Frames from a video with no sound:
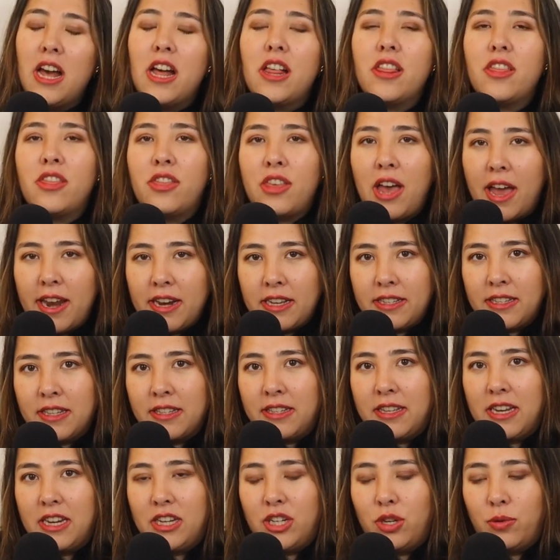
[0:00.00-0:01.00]
that is a
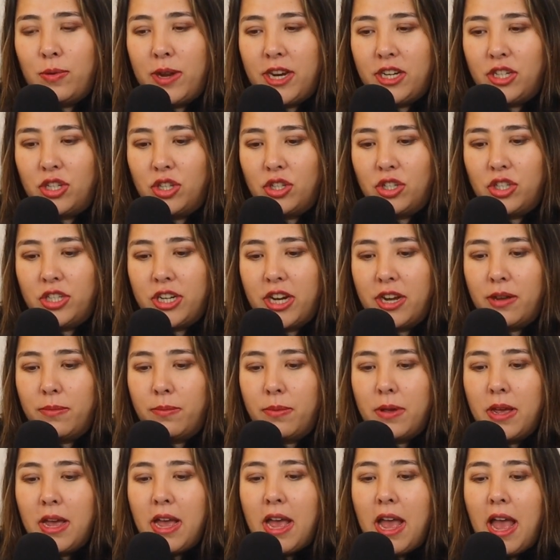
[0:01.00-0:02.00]
situationship.
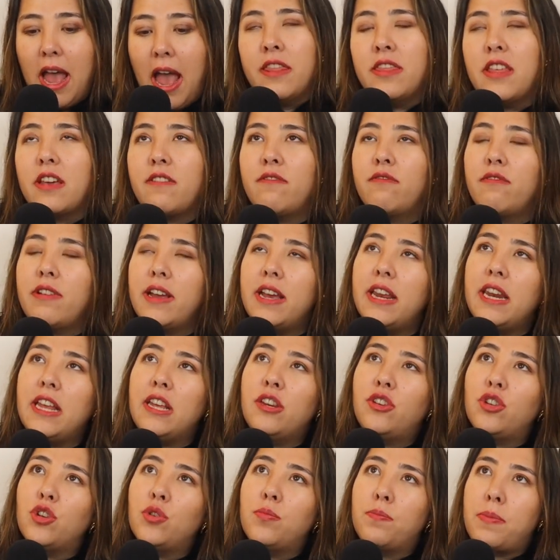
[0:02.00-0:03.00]
And they really
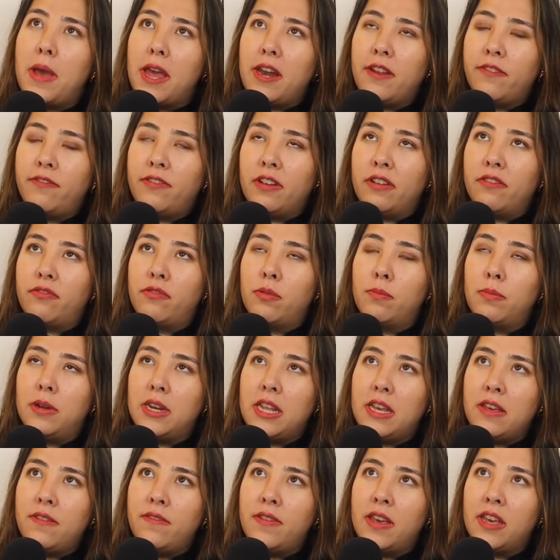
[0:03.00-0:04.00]
do benefit from
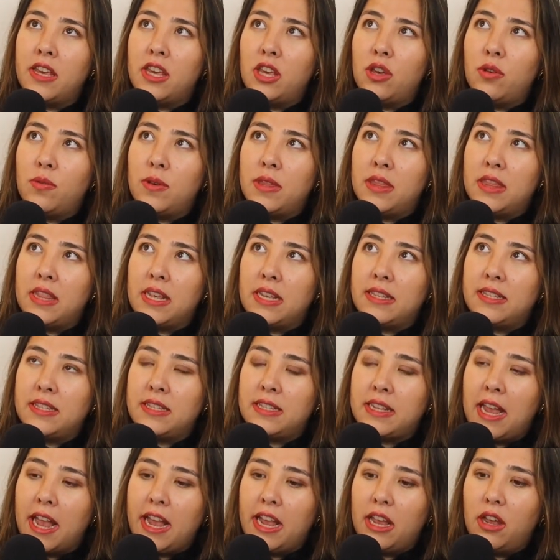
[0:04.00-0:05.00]
leaving you in this
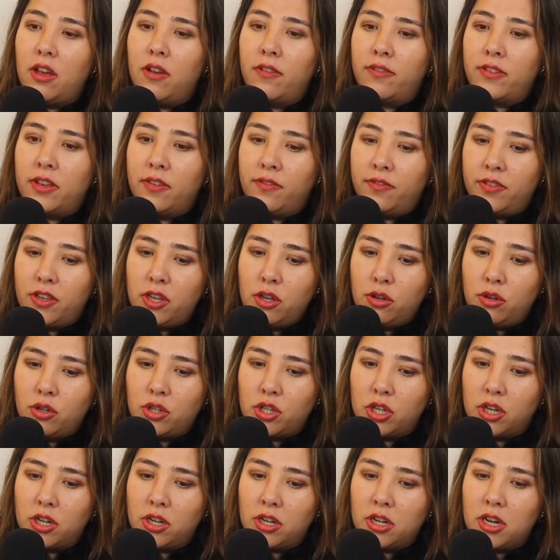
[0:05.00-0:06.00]
state of
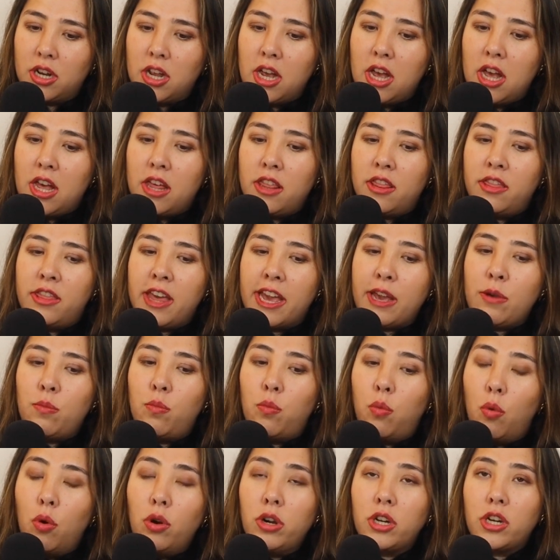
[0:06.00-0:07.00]
confusion. They
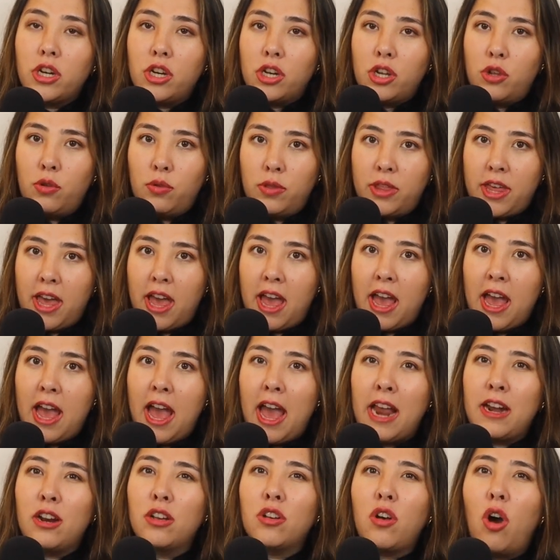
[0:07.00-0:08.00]
want you there.
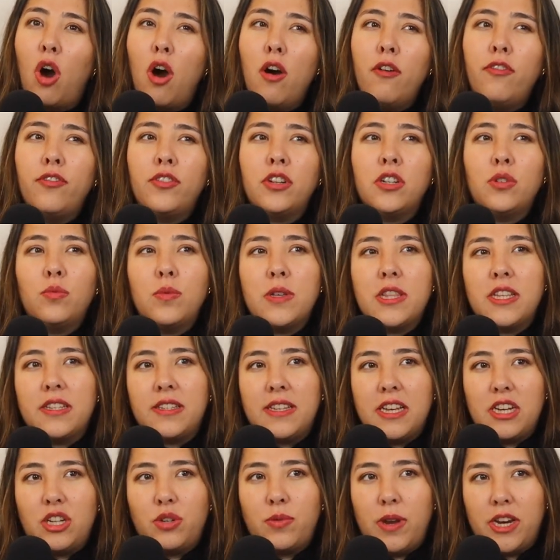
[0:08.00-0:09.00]
And often with a
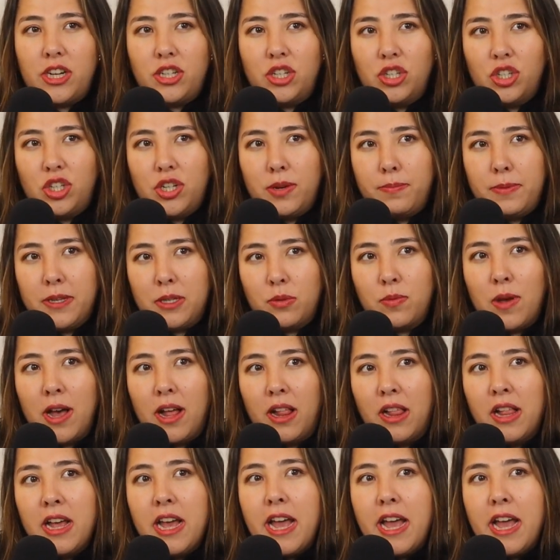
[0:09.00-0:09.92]
situationship as well,